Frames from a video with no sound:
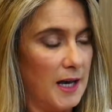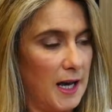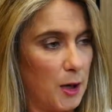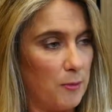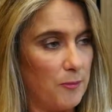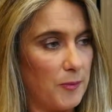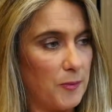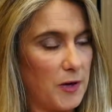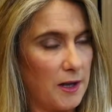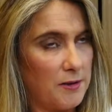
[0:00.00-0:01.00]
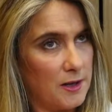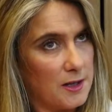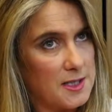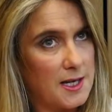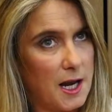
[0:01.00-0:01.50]
But I
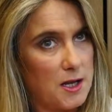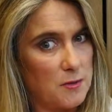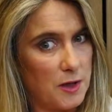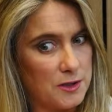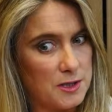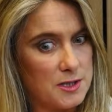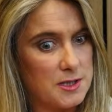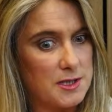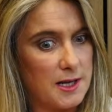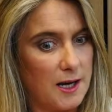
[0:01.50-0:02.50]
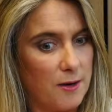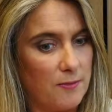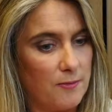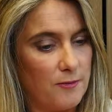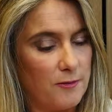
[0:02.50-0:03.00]
think to date the most,
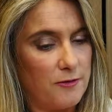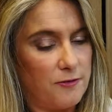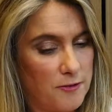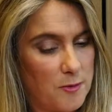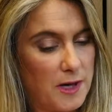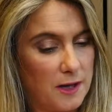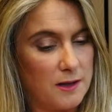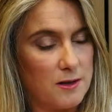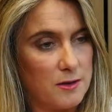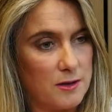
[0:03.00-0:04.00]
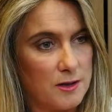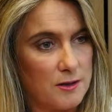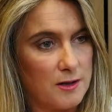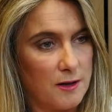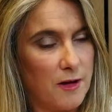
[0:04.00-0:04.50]
for me, that
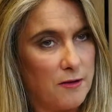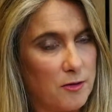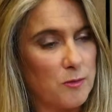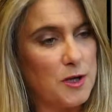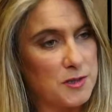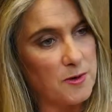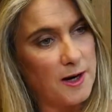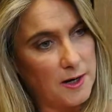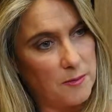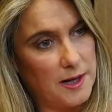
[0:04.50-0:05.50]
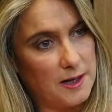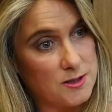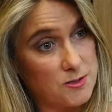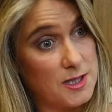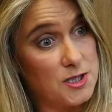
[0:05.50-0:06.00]
I feel most proud about our
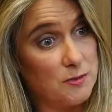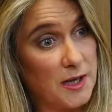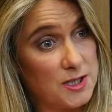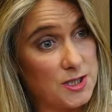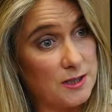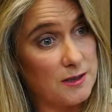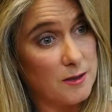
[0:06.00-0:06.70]
strategic matching